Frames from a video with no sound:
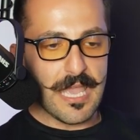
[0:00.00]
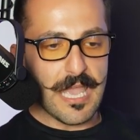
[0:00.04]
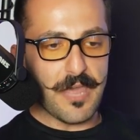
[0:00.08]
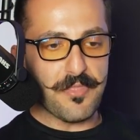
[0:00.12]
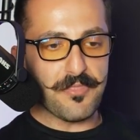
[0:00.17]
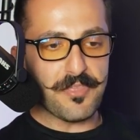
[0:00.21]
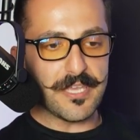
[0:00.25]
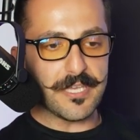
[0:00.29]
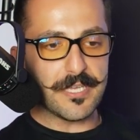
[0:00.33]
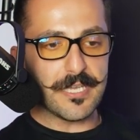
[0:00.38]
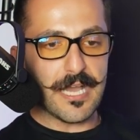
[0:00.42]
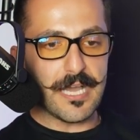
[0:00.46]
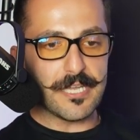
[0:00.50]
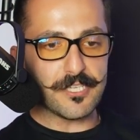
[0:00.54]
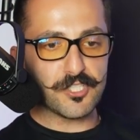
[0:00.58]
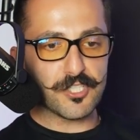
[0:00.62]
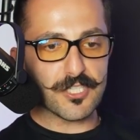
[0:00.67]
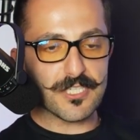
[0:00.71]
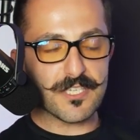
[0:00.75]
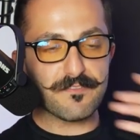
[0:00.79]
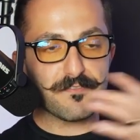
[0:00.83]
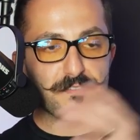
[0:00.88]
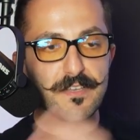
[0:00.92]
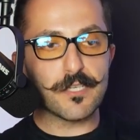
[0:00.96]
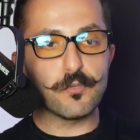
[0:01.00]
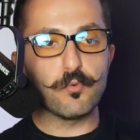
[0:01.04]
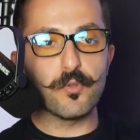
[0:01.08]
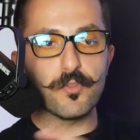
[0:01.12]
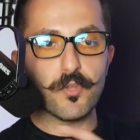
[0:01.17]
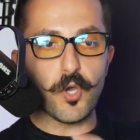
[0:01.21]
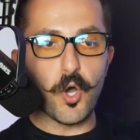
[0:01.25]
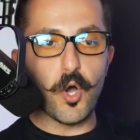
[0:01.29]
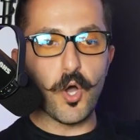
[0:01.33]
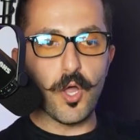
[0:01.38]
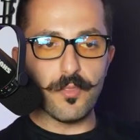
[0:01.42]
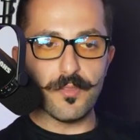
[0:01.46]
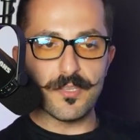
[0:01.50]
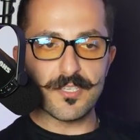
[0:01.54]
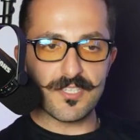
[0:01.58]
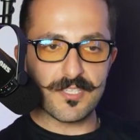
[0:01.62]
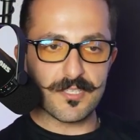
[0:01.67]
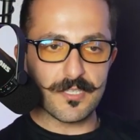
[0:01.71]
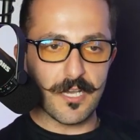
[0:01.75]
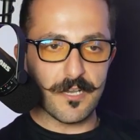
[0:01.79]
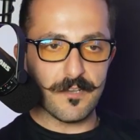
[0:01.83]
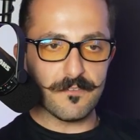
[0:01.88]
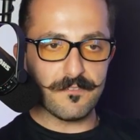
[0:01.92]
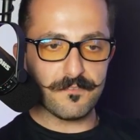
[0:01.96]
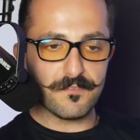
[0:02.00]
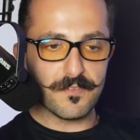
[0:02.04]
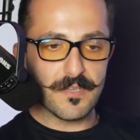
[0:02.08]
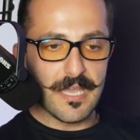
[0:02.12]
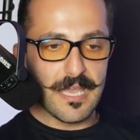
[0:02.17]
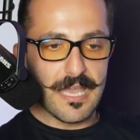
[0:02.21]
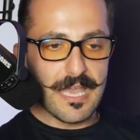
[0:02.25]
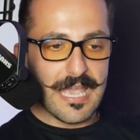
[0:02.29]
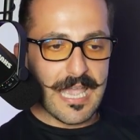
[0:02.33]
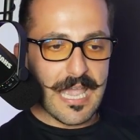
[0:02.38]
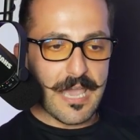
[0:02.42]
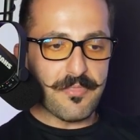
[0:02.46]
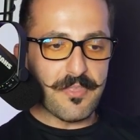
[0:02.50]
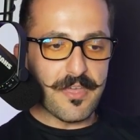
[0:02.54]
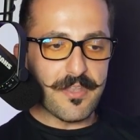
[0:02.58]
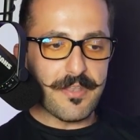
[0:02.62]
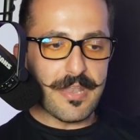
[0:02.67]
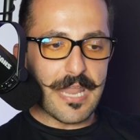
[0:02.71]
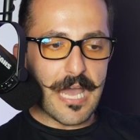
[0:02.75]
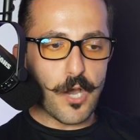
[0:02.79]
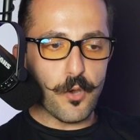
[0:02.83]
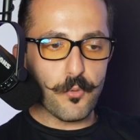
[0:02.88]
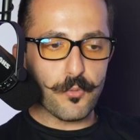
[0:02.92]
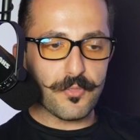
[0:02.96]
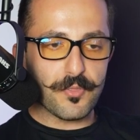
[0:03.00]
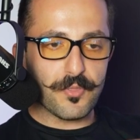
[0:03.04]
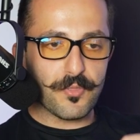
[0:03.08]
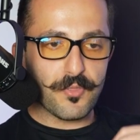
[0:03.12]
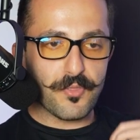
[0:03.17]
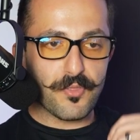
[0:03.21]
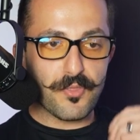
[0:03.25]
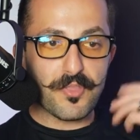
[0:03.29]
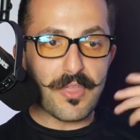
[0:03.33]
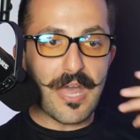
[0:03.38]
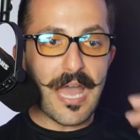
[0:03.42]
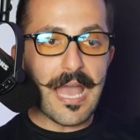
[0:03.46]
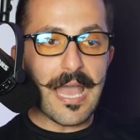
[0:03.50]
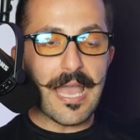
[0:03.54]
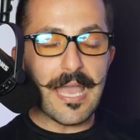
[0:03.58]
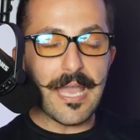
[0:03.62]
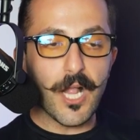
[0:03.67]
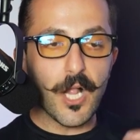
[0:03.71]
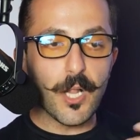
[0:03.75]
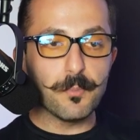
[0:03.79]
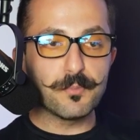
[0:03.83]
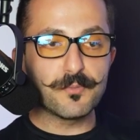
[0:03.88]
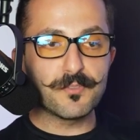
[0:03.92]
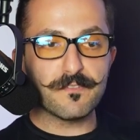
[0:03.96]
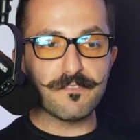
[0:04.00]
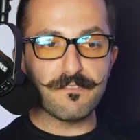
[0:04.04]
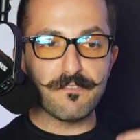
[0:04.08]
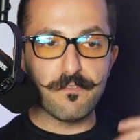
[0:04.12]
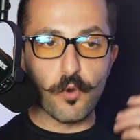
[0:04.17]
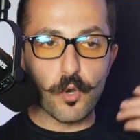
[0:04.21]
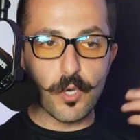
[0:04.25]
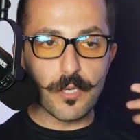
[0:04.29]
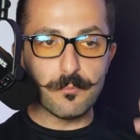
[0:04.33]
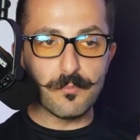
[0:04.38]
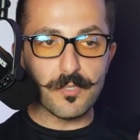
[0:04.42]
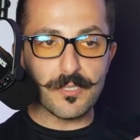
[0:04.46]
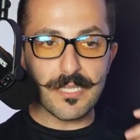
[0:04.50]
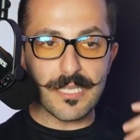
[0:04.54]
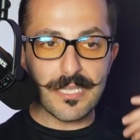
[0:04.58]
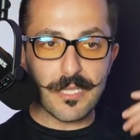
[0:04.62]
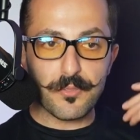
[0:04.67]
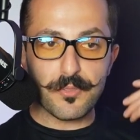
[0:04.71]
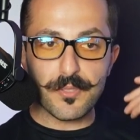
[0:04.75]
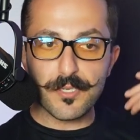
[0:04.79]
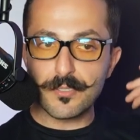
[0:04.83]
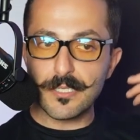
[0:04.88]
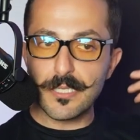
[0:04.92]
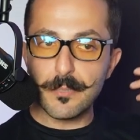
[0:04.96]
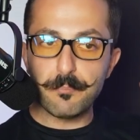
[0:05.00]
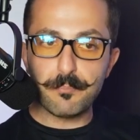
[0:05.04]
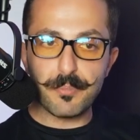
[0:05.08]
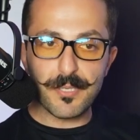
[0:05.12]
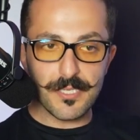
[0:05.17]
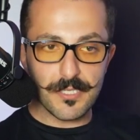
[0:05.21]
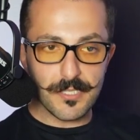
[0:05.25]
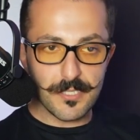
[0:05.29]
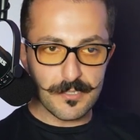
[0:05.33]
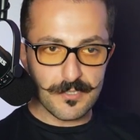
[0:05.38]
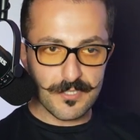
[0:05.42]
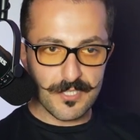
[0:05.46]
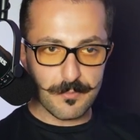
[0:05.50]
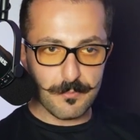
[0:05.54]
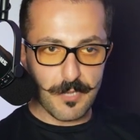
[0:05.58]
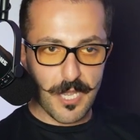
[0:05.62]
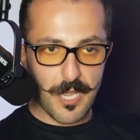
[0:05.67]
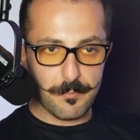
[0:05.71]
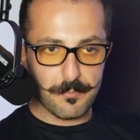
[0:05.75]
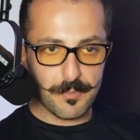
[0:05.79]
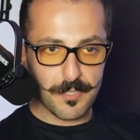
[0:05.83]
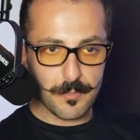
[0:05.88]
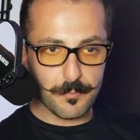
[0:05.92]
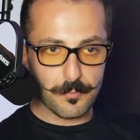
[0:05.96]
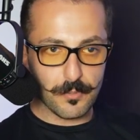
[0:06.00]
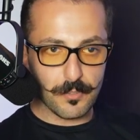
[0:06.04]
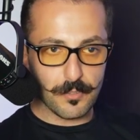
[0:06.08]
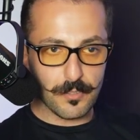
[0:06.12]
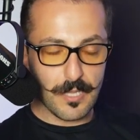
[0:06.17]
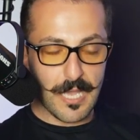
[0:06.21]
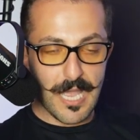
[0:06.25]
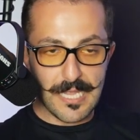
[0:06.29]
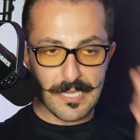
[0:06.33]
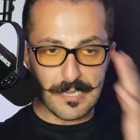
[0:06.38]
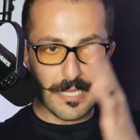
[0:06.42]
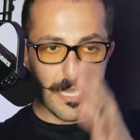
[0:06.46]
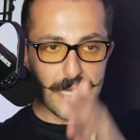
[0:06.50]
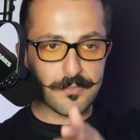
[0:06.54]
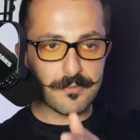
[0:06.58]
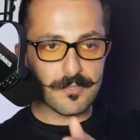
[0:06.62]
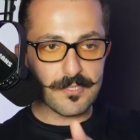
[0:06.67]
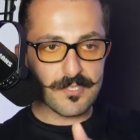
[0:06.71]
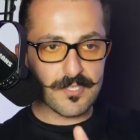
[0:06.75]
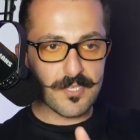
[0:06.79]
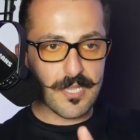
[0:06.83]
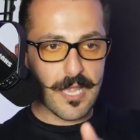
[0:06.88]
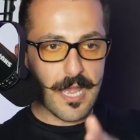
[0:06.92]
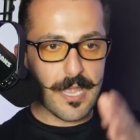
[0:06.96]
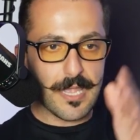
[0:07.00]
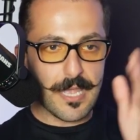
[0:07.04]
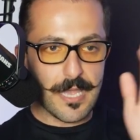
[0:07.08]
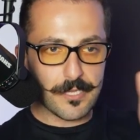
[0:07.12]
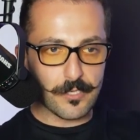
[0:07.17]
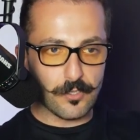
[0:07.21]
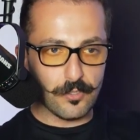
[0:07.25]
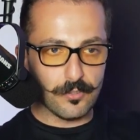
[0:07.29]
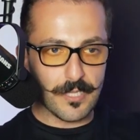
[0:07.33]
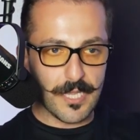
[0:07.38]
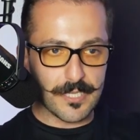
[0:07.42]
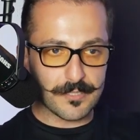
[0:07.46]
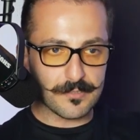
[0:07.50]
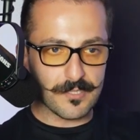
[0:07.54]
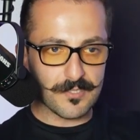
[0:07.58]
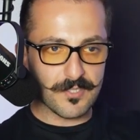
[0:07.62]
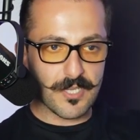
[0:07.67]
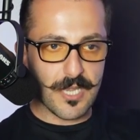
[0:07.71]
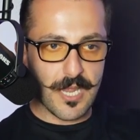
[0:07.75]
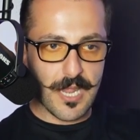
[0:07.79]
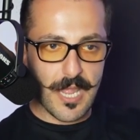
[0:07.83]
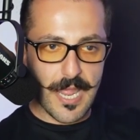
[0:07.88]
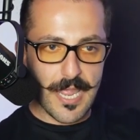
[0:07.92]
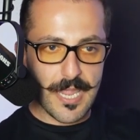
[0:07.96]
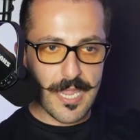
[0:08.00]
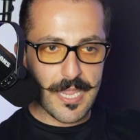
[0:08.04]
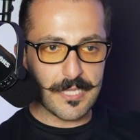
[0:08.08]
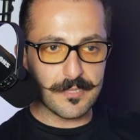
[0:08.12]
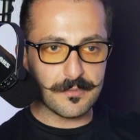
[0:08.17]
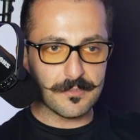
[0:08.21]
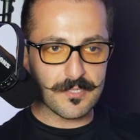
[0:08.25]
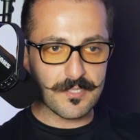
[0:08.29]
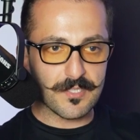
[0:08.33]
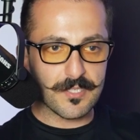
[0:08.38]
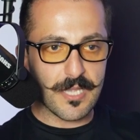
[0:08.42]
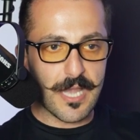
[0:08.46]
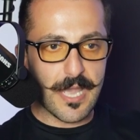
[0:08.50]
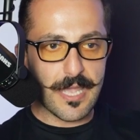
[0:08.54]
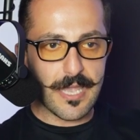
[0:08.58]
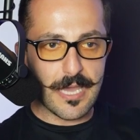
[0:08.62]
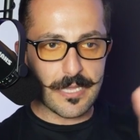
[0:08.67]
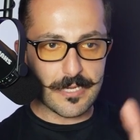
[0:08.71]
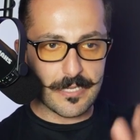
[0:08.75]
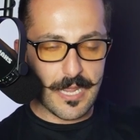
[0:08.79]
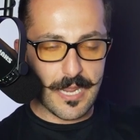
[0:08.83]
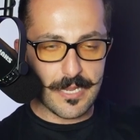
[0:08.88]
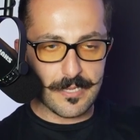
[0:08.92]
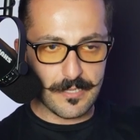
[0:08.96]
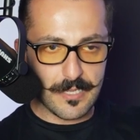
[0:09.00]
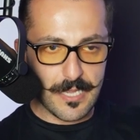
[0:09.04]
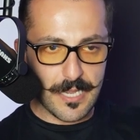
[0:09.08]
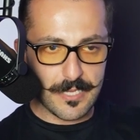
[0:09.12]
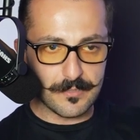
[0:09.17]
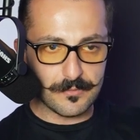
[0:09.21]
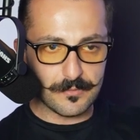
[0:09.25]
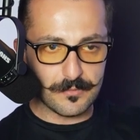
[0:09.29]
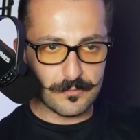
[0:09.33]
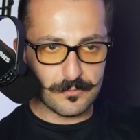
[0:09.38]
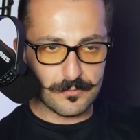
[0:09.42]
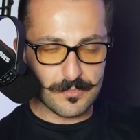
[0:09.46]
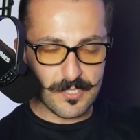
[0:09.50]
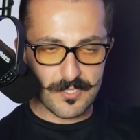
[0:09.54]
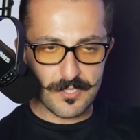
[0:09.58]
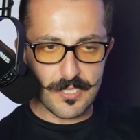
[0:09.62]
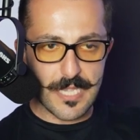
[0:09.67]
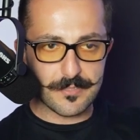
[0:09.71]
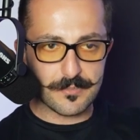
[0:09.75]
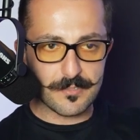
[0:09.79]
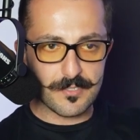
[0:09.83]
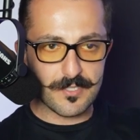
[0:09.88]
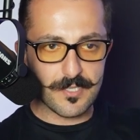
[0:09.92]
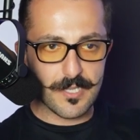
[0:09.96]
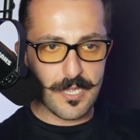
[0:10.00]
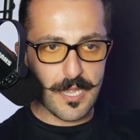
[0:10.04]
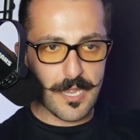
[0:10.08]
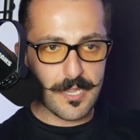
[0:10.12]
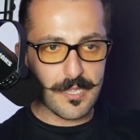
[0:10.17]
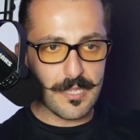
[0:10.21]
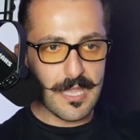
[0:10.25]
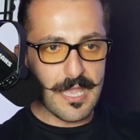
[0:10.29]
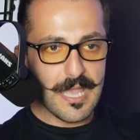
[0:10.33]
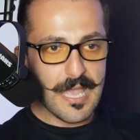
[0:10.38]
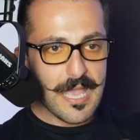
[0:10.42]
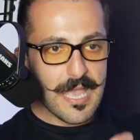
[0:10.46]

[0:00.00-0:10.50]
And they got just fed with all this stuff. And then now that helped formulate their opinions about people. I like this guy. I don't like this guy. I hate this guy. I, I, I dislike this guy.